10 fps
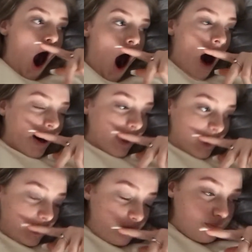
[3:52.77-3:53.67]

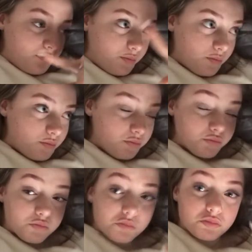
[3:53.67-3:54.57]

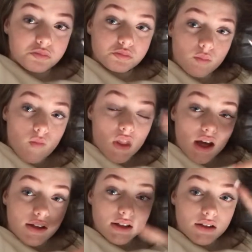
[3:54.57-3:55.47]
I
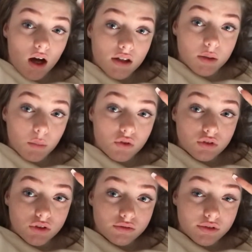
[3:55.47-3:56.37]
need to tidy my
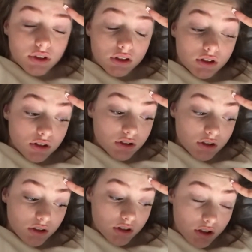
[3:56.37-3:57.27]
room first
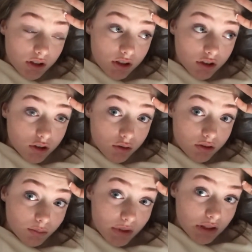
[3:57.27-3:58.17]
and I need to do
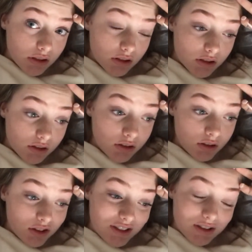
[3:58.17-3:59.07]
some editing.
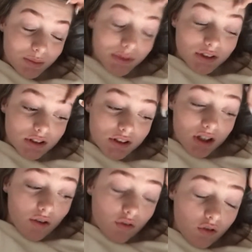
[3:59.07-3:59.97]
But I've got